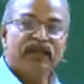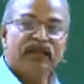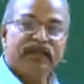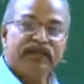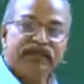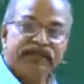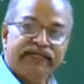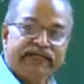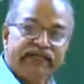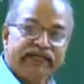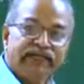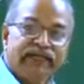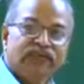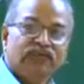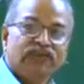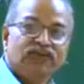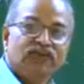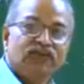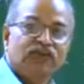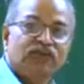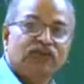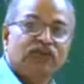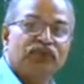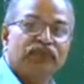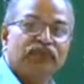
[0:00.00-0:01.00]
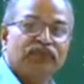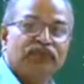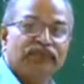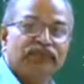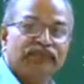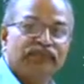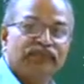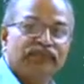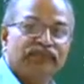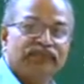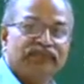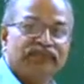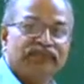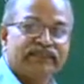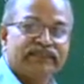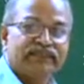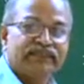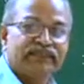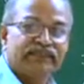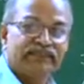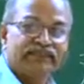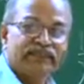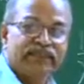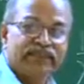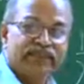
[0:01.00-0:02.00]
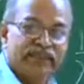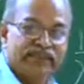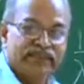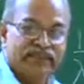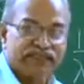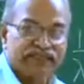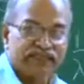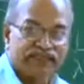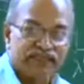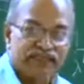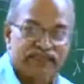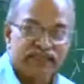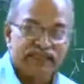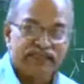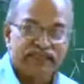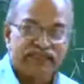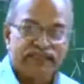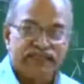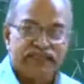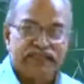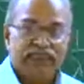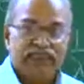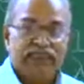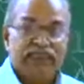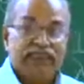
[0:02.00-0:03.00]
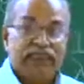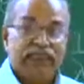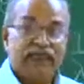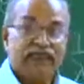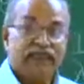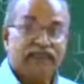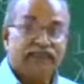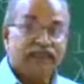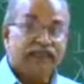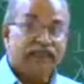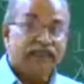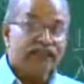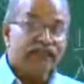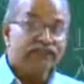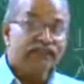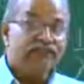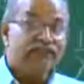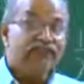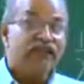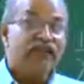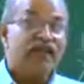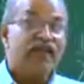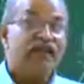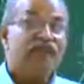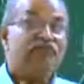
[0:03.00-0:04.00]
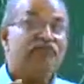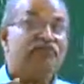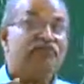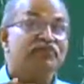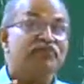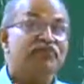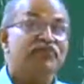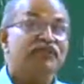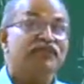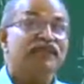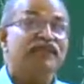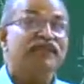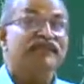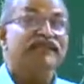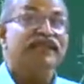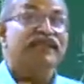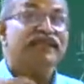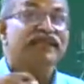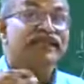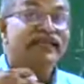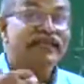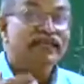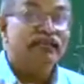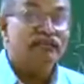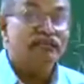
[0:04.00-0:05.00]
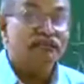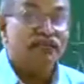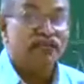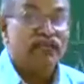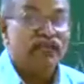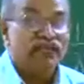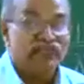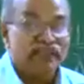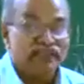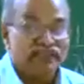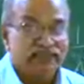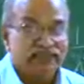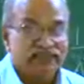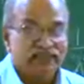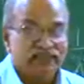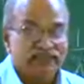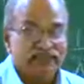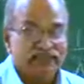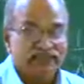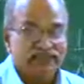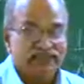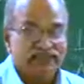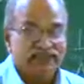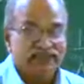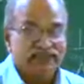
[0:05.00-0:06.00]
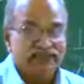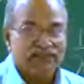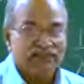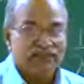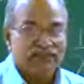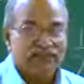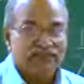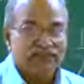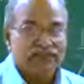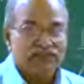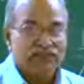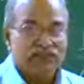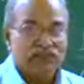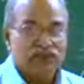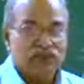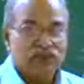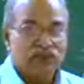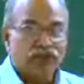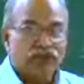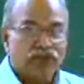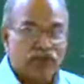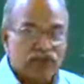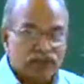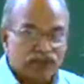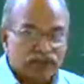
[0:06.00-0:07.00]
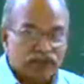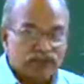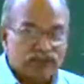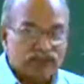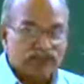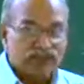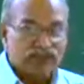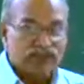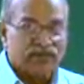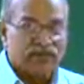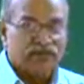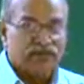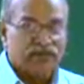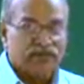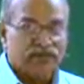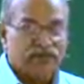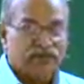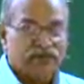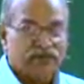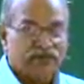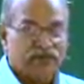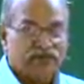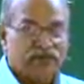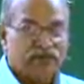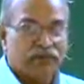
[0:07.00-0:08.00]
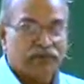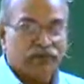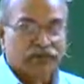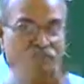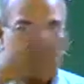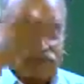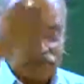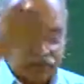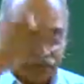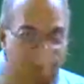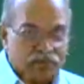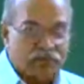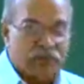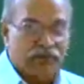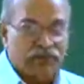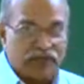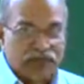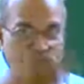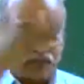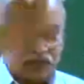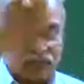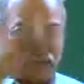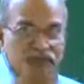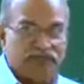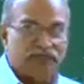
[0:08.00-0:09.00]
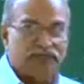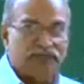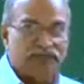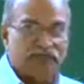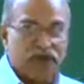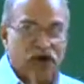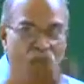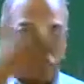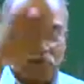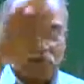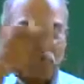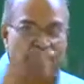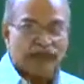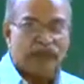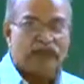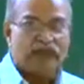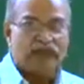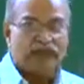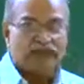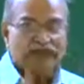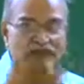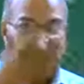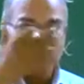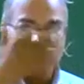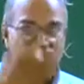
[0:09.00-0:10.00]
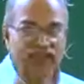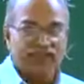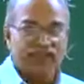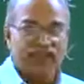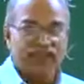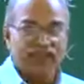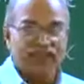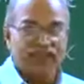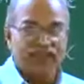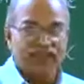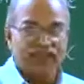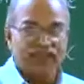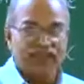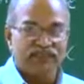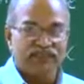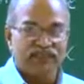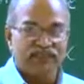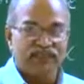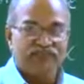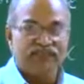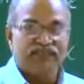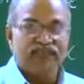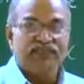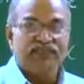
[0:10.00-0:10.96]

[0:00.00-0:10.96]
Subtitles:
kinds of polarization states. And then when I am putting second polarizer to cut one particular component of vibration,